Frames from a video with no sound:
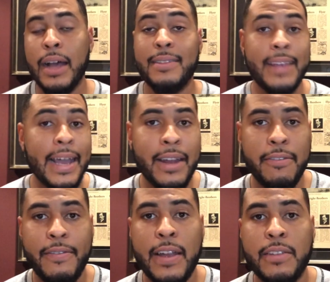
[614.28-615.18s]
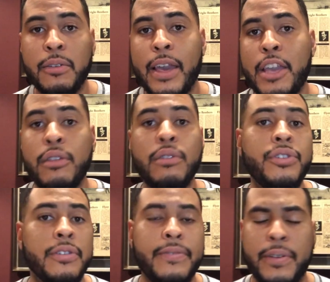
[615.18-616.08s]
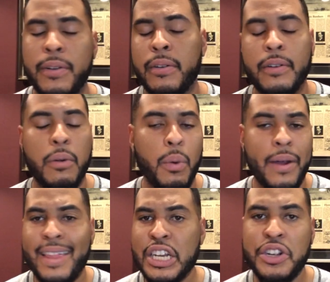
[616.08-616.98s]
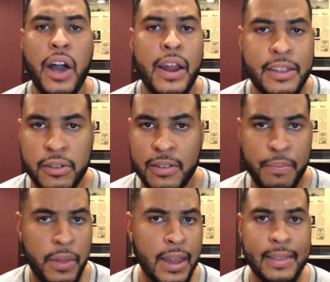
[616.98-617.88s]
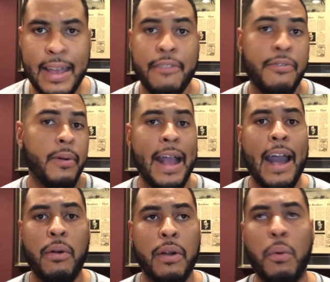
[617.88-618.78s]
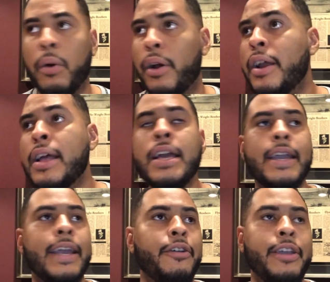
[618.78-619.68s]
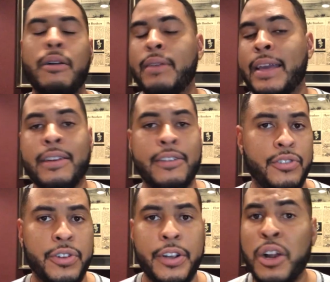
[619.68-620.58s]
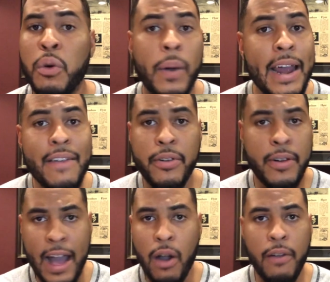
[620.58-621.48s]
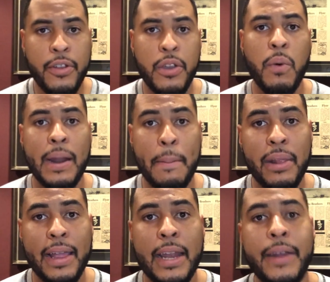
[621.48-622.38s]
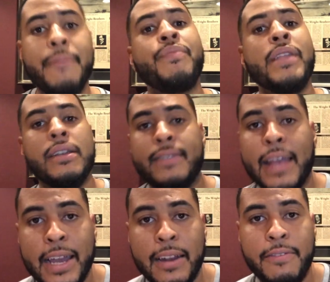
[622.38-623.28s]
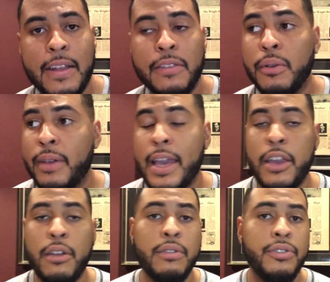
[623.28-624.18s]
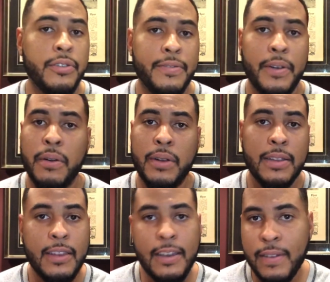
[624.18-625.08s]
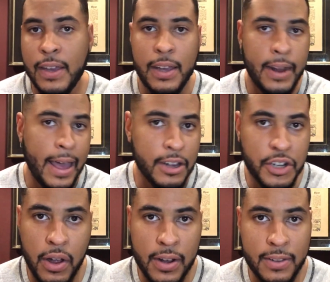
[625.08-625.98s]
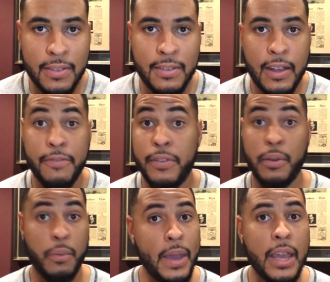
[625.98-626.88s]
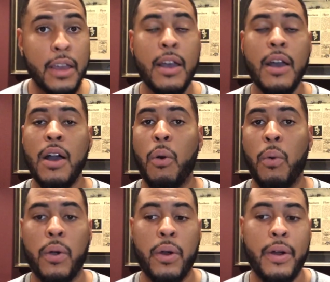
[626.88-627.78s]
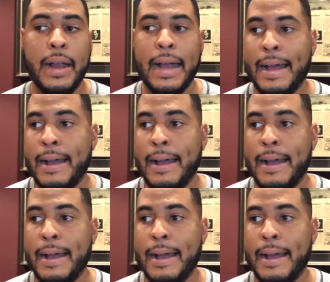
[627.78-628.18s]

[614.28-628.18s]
Second offense, okay, you lose your phone or electronics or something like that for an hour, or, you don't get dessert, however you want to plan it. Second offense, okay, you lose your phone and TV and electronics and stuff for the week, or